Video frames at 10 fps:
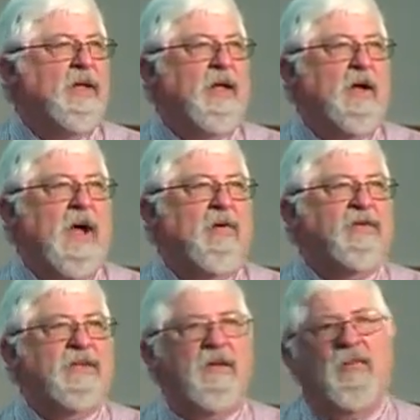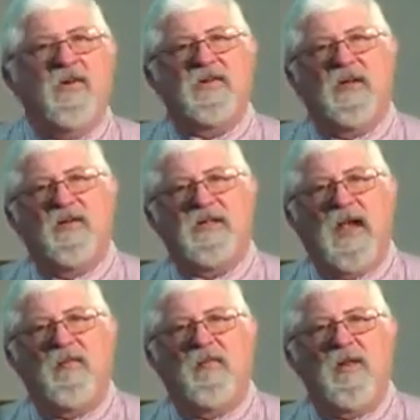And I would say most of us
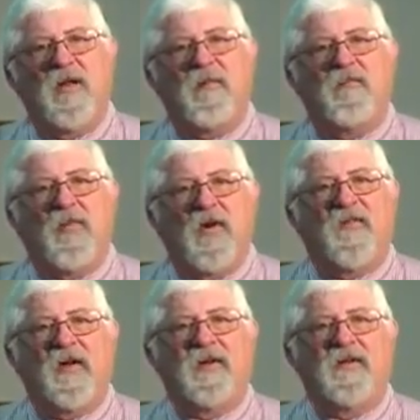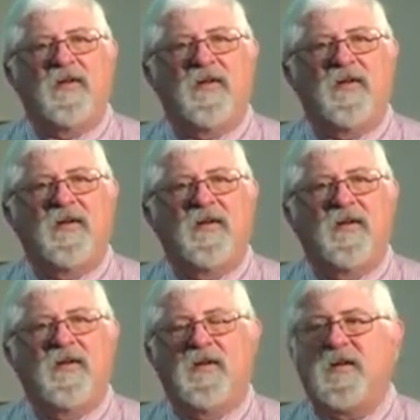haven't been perfect.
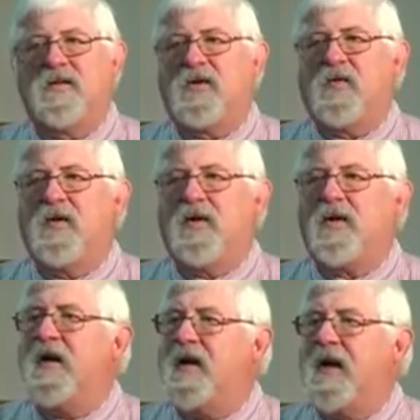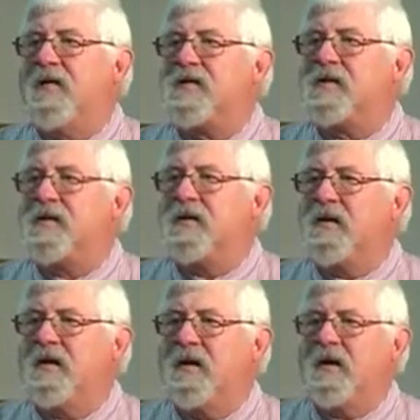And so we're looking at F's.
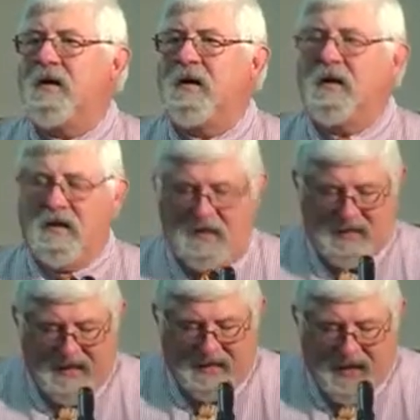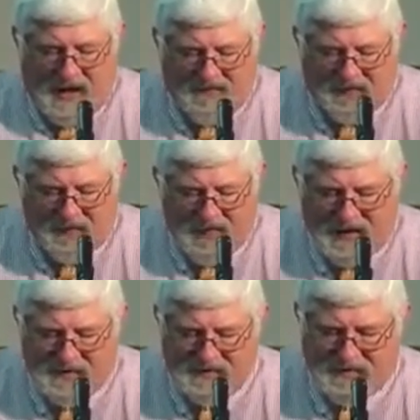Thank God for
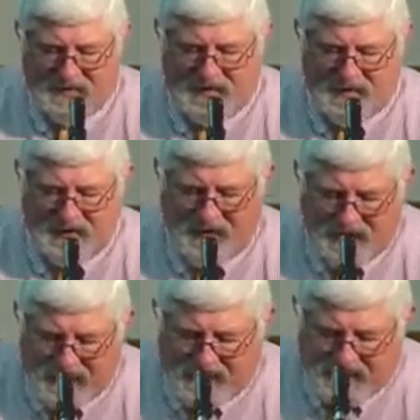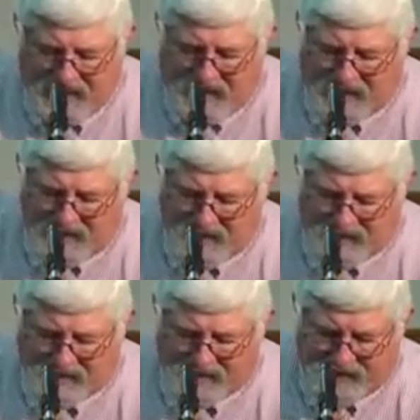grace. Thank God
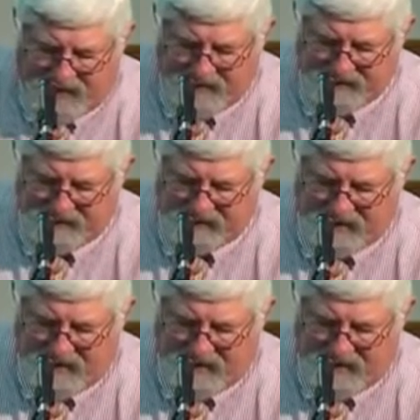for grace.